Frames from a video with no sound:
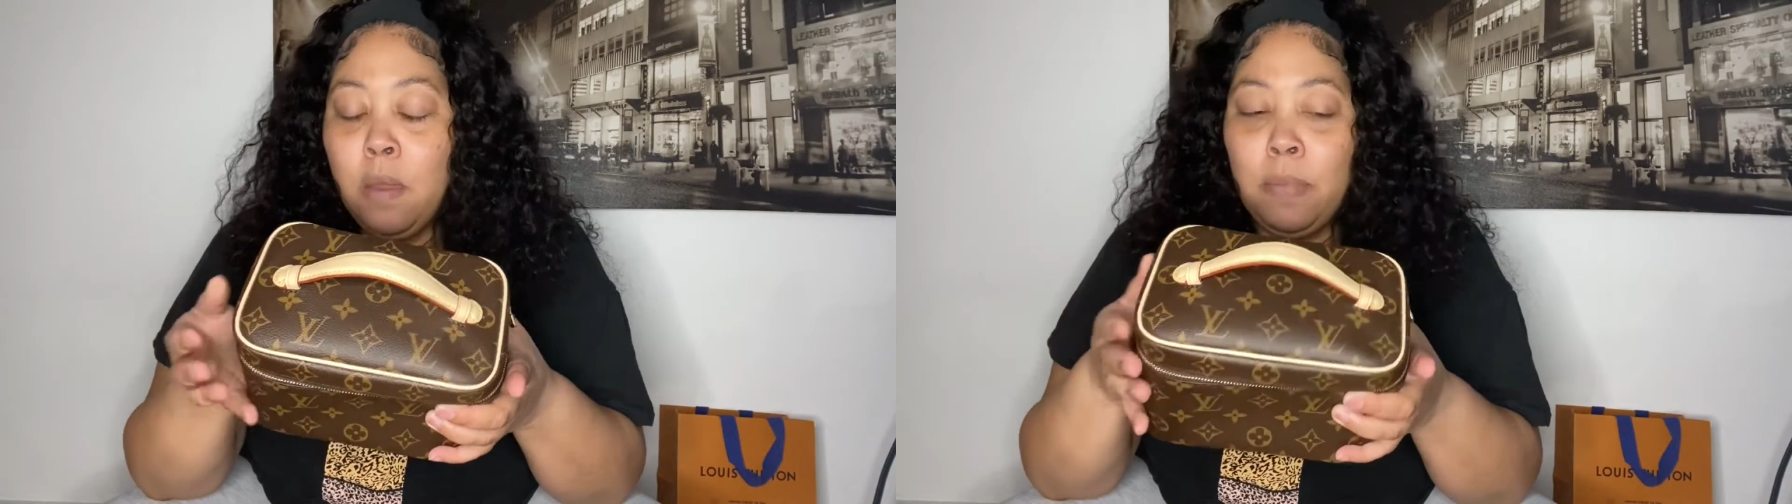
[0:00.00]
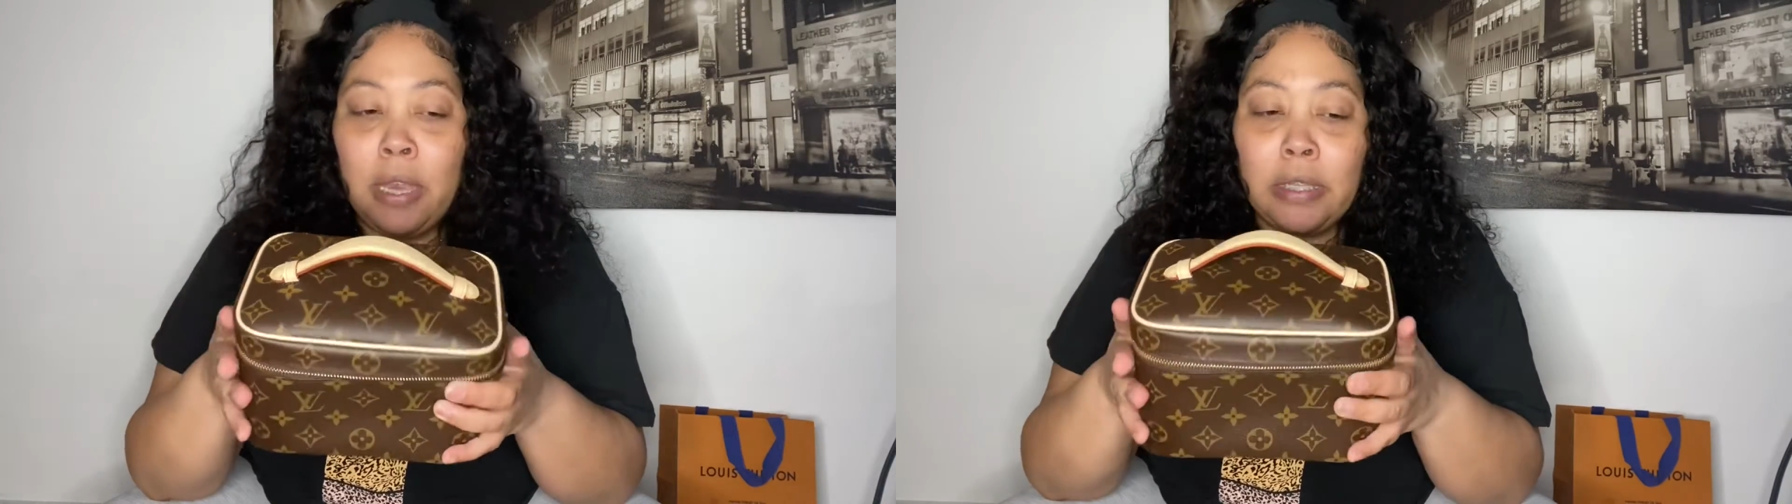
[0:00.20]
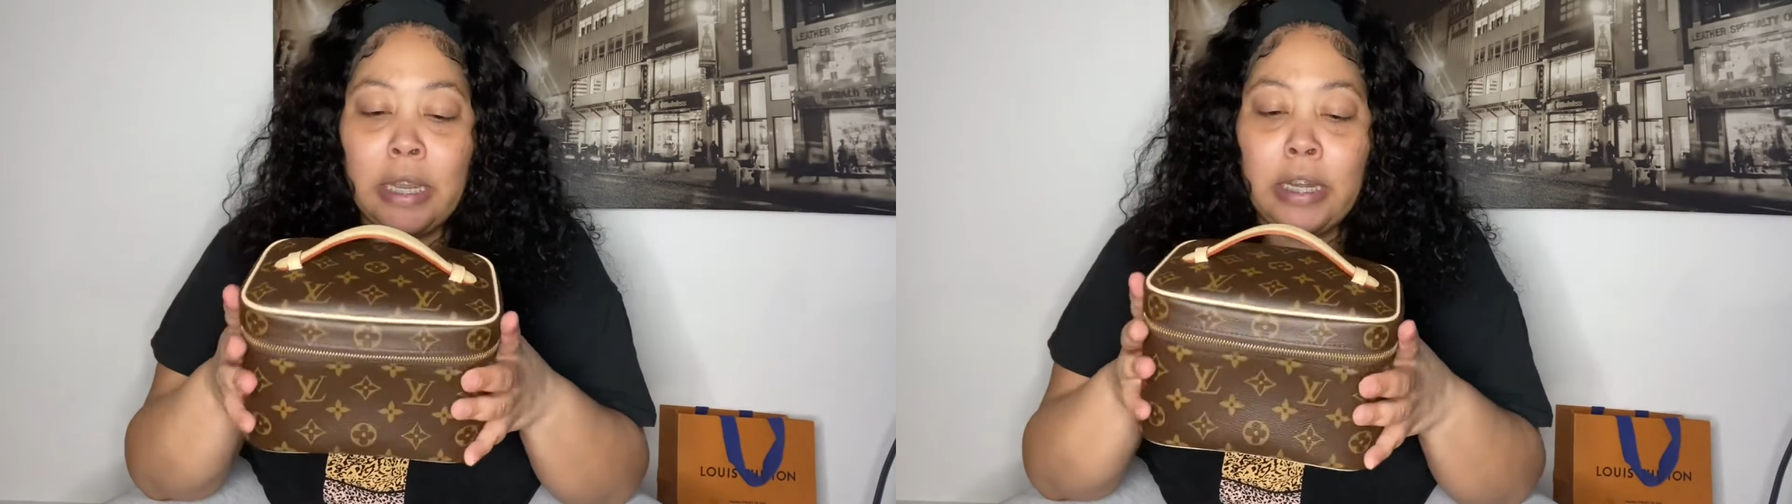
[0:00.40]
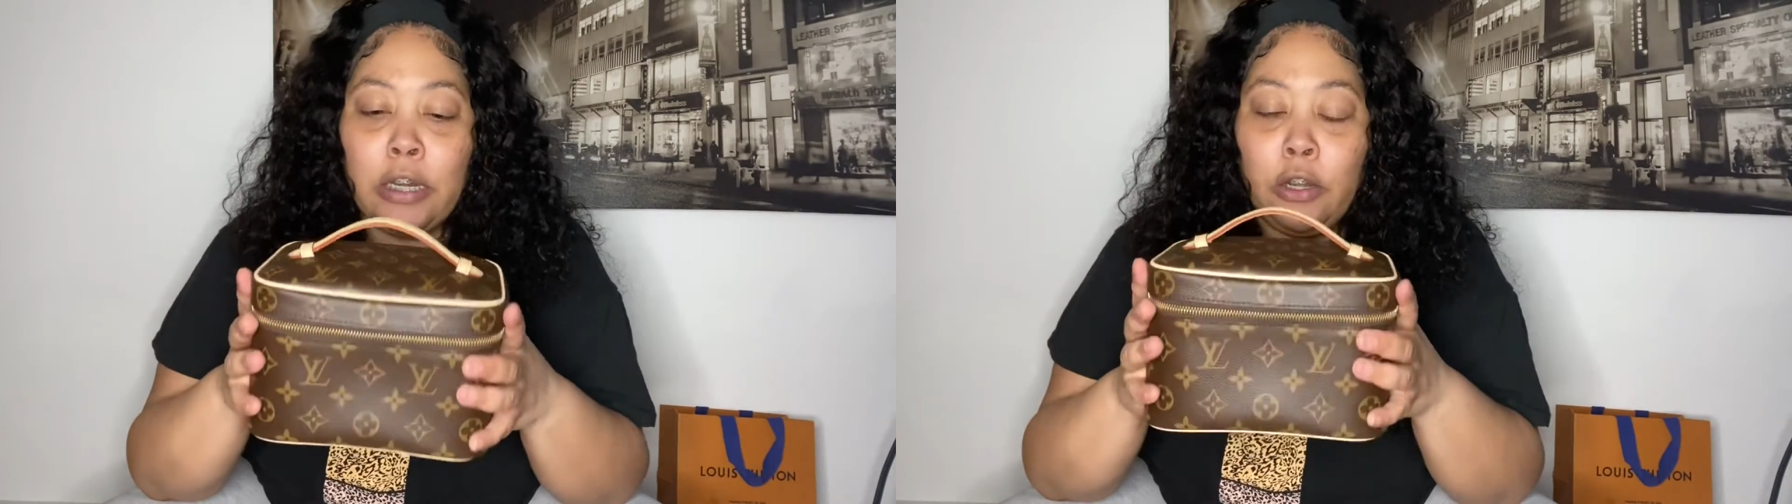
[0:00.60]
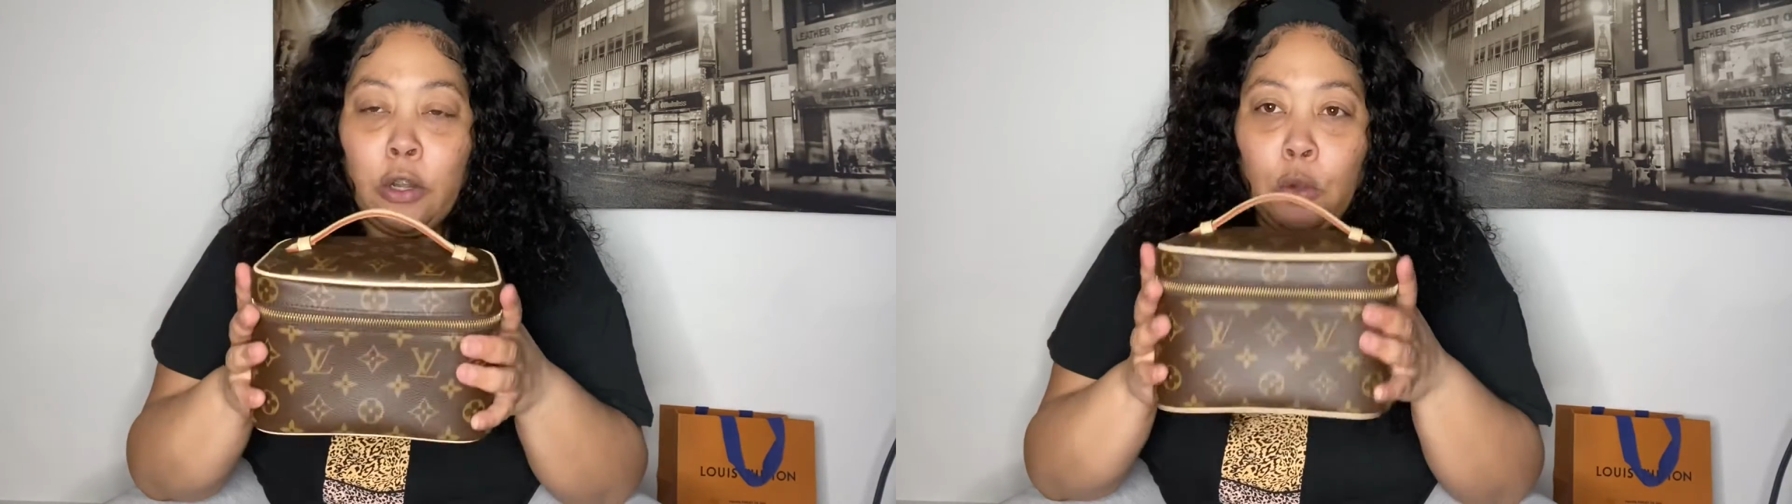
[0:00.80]
because I
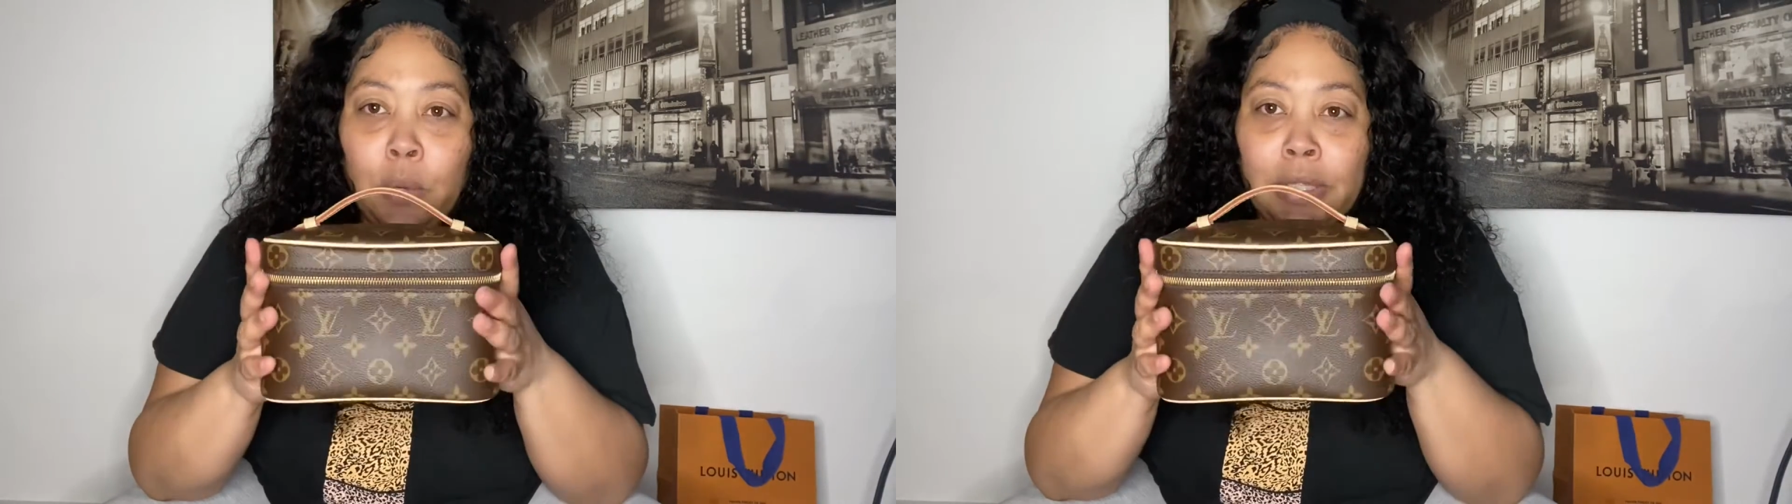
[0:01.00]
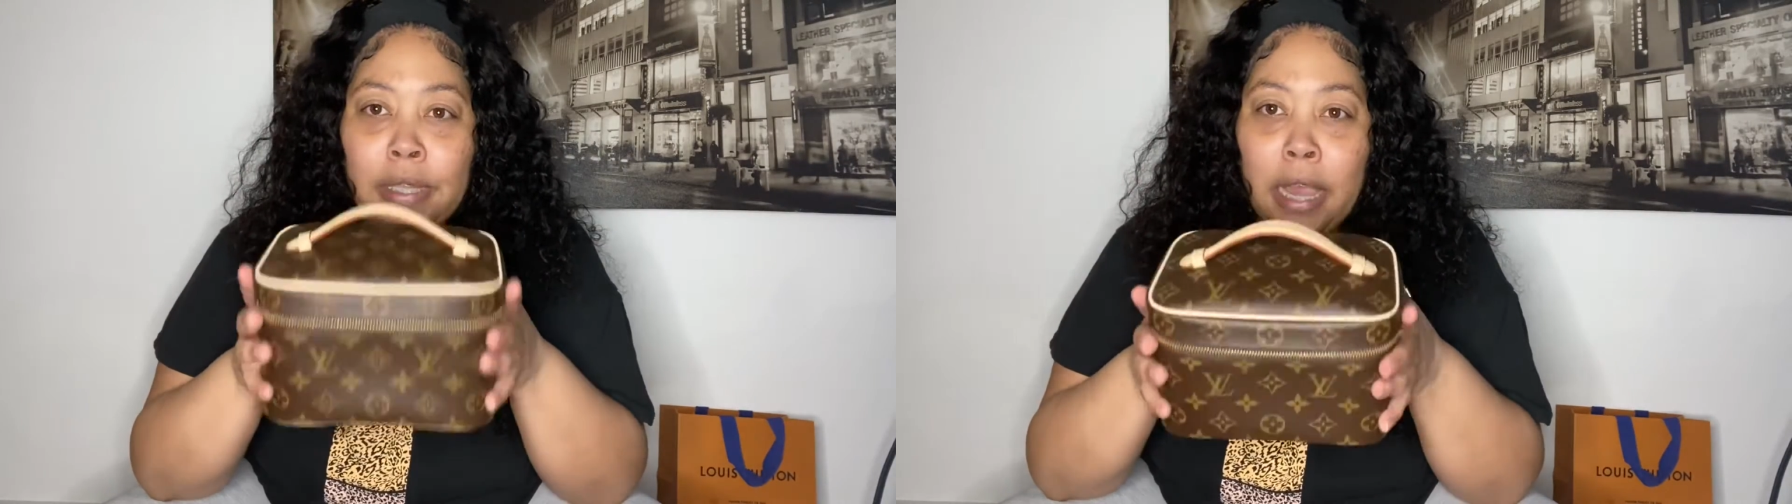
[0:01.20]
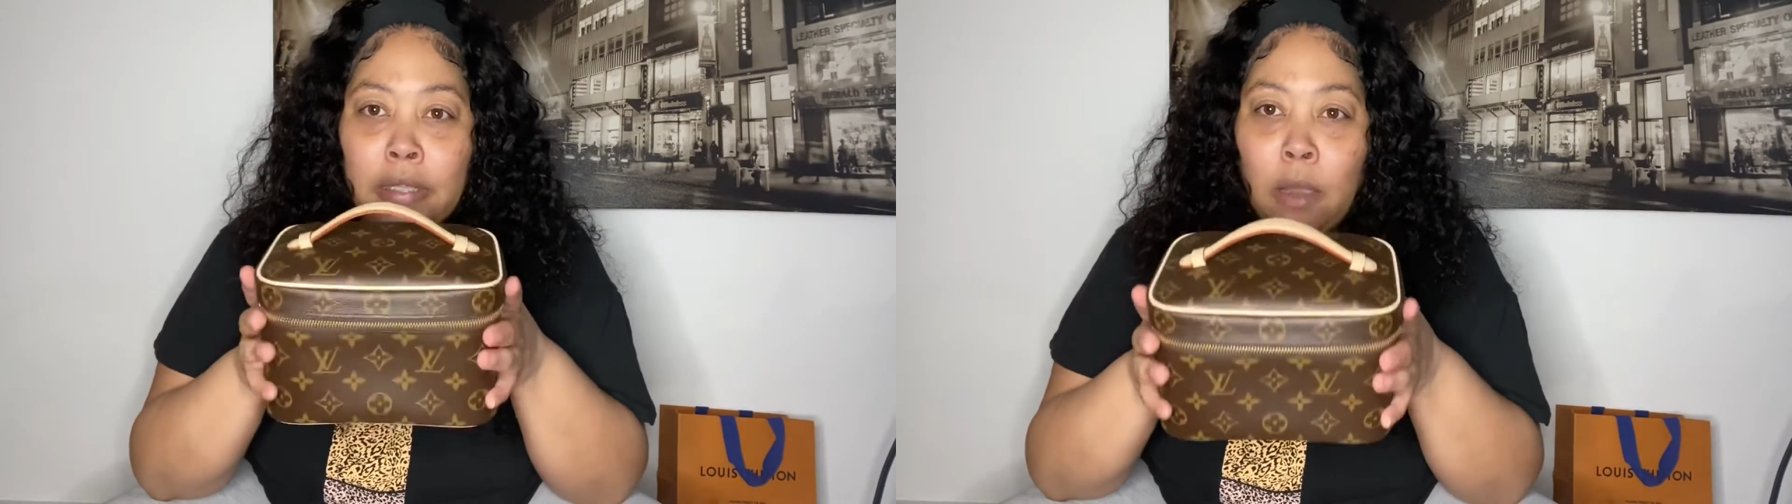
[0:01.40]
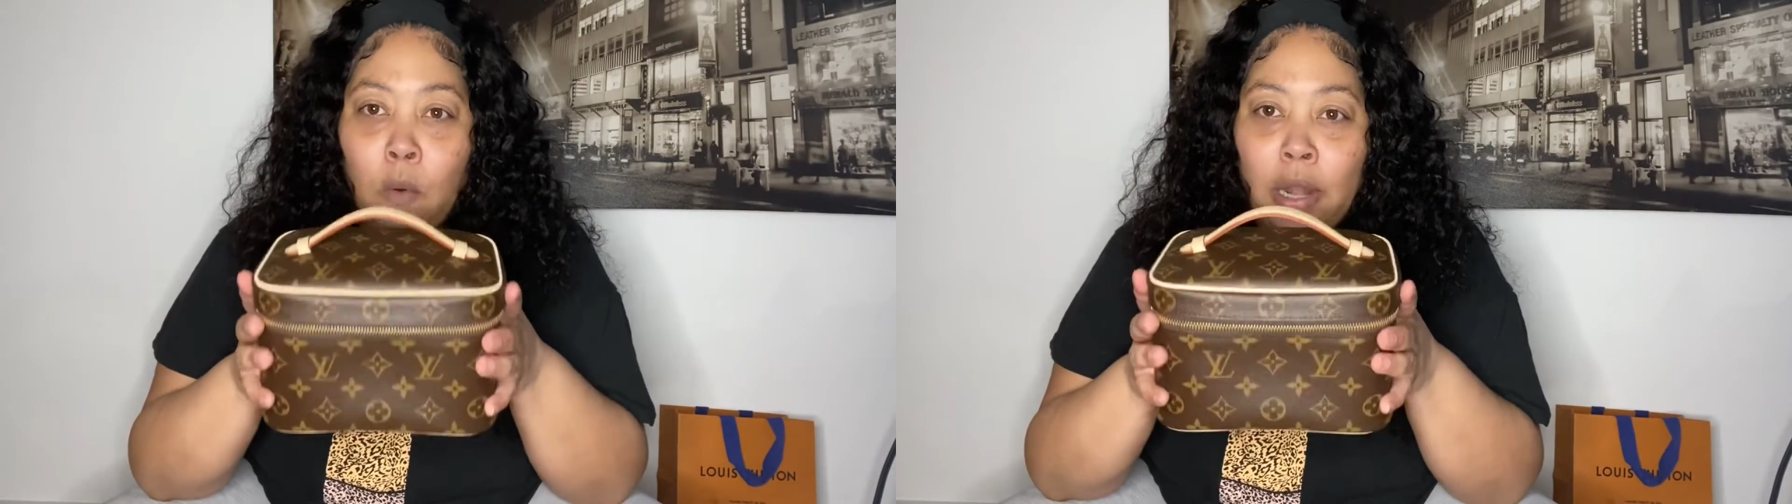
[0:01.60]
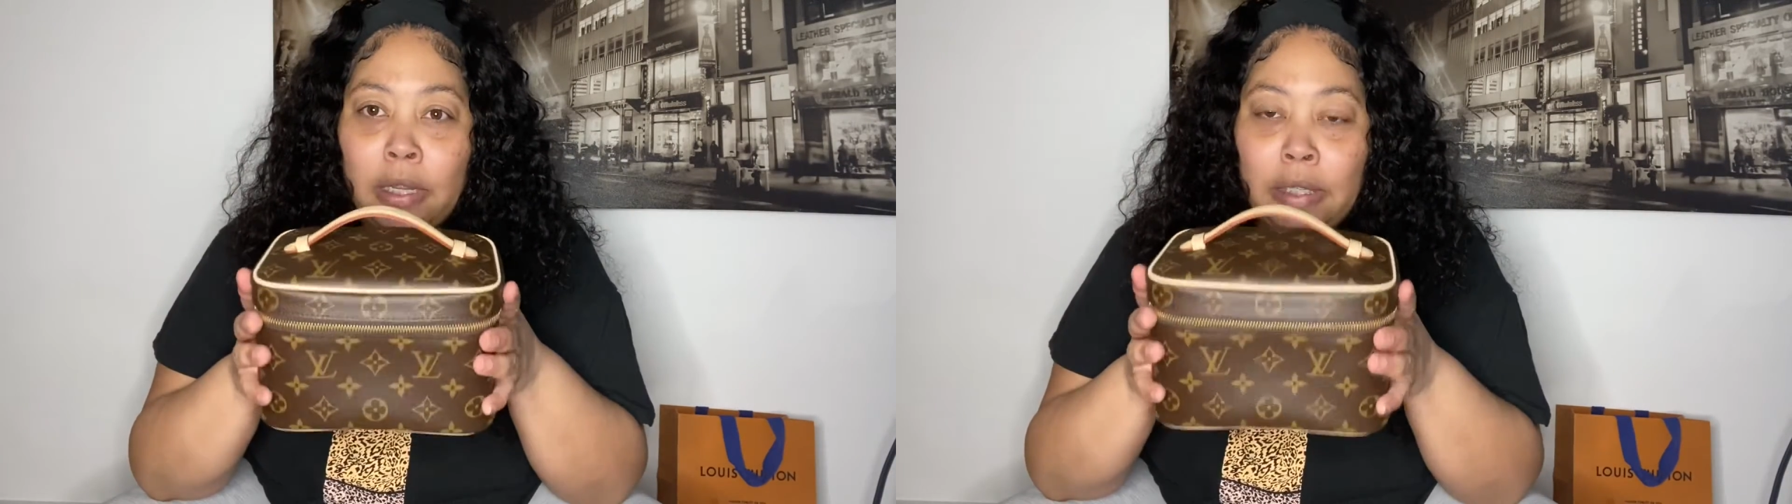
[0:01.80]
didn't know what size I
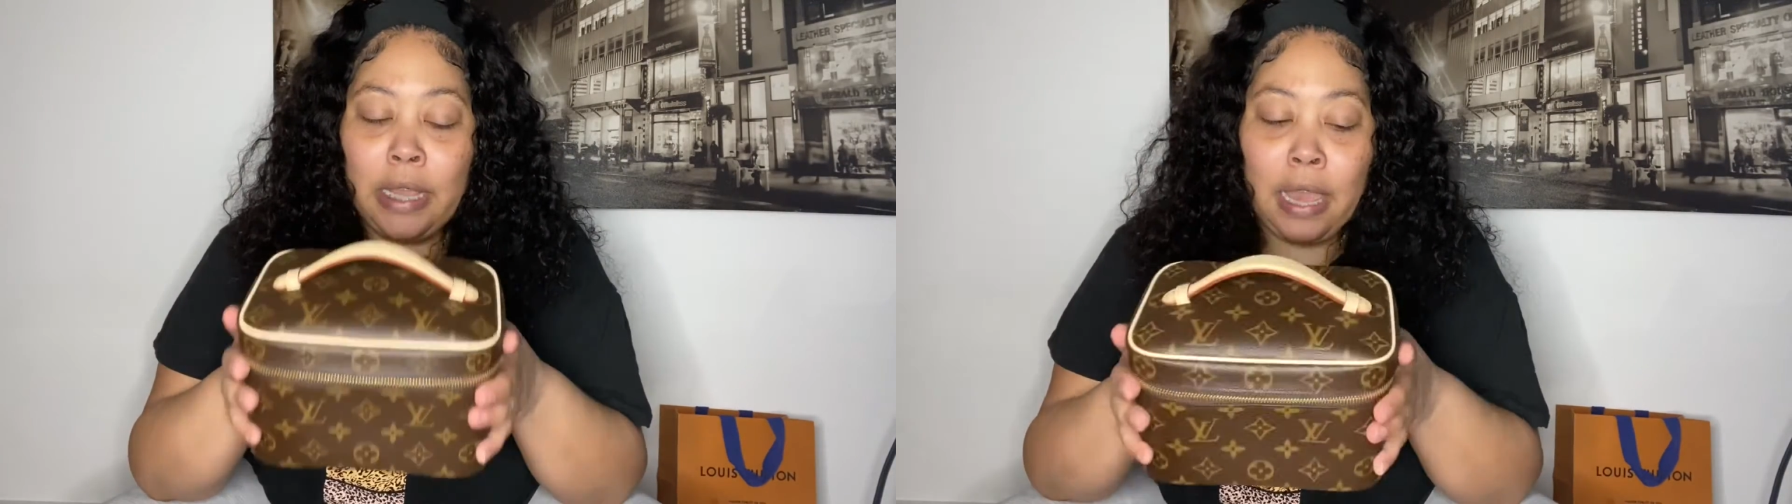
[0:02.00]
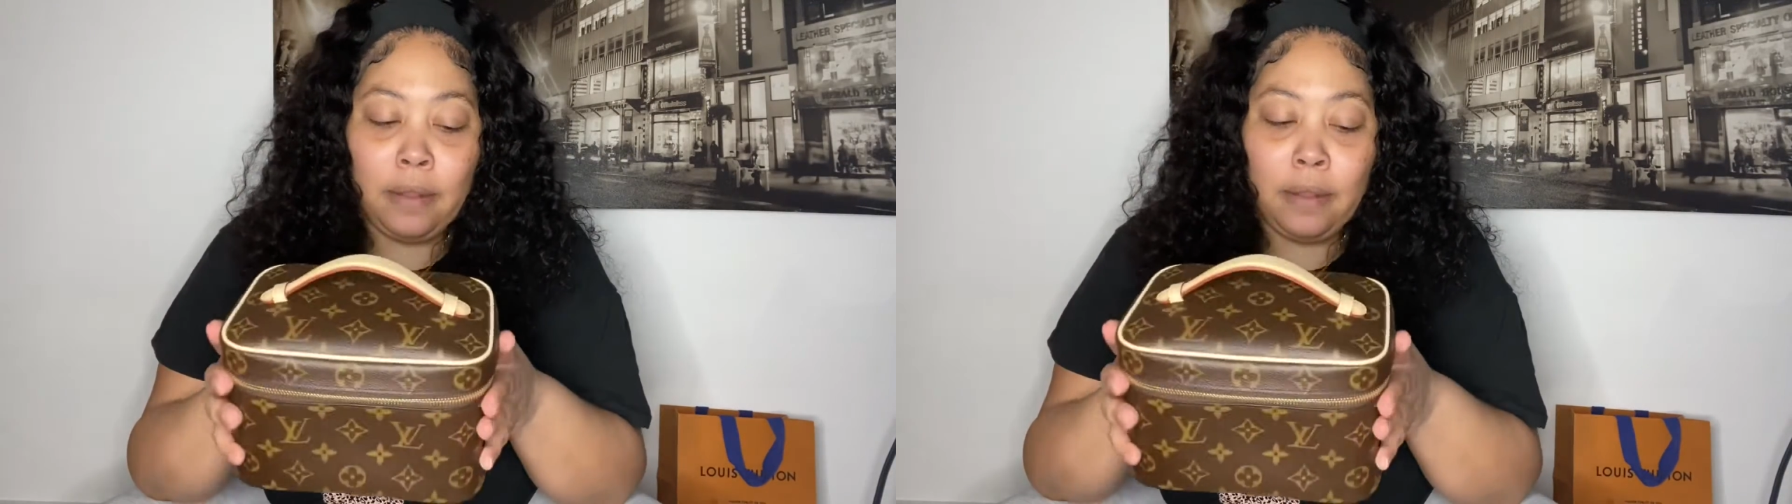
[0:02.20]
wanted to get.